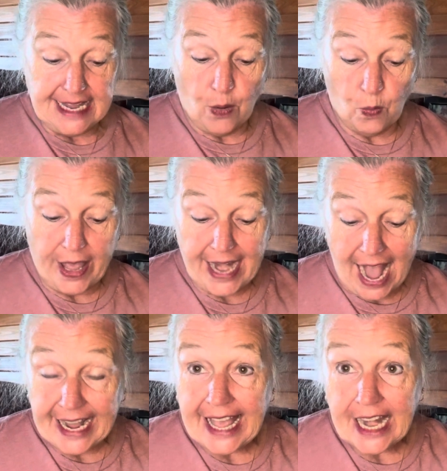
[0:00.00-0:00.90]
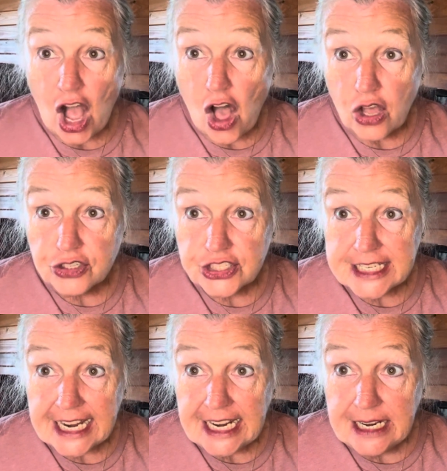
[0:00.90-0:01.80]
When I get all
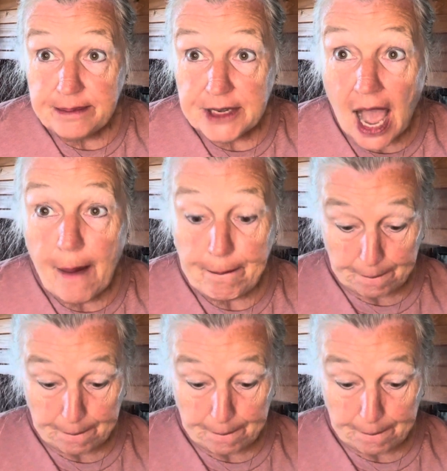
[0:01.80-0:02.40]
steamed up,